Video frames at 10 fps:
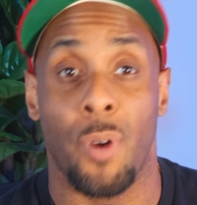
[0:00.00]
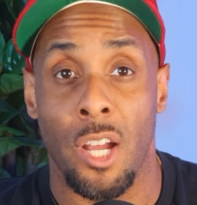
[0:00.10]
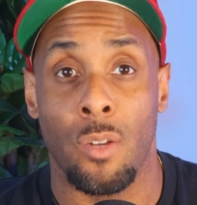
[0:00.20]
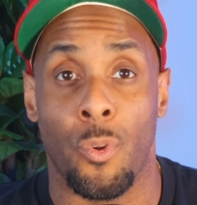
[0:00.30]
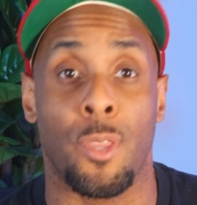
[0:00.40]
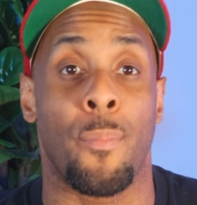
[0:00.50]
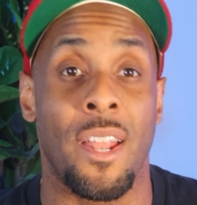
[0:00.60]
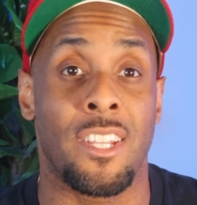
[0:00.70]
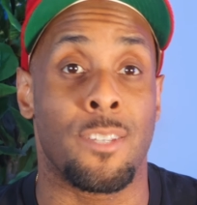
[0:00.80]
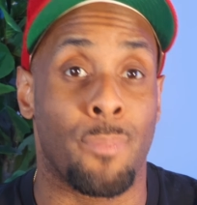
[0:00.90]
But with the
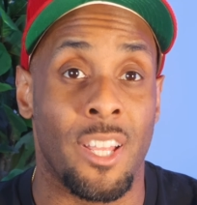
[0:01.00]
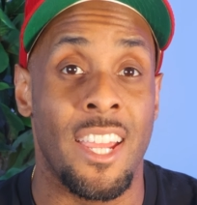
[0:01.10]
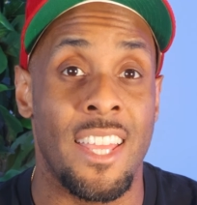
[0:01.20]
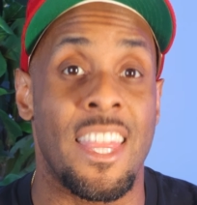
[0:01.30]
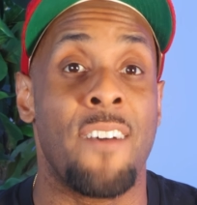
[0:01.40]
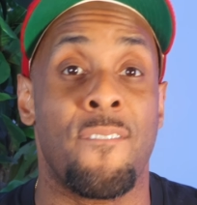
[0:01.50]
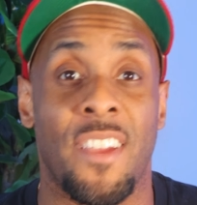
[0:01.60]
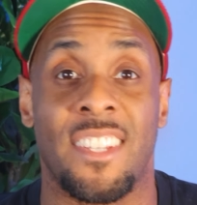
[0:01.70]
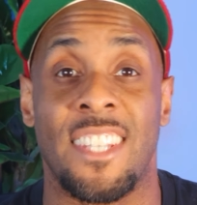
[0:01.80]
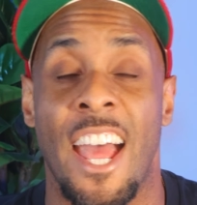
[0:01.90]
pen display, that
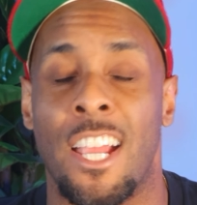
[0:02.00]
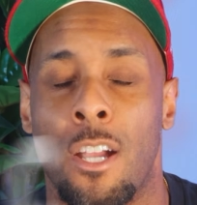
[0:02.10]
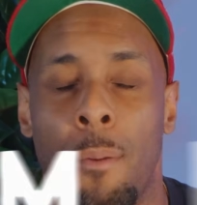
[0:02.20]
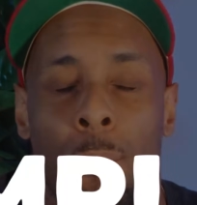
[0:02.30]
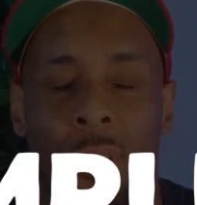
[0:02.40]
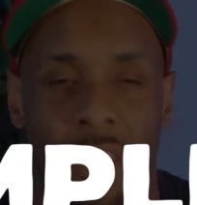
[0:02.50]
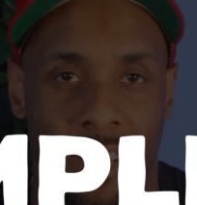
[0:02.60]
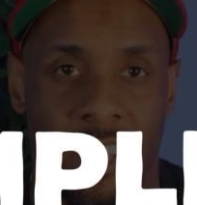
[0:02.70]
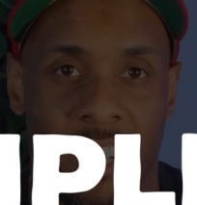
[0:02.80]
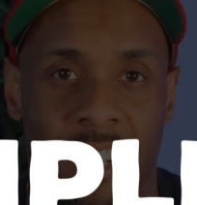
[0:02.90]
fixed that
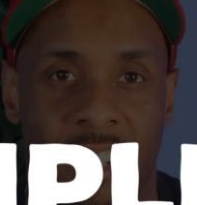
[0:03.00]
completely.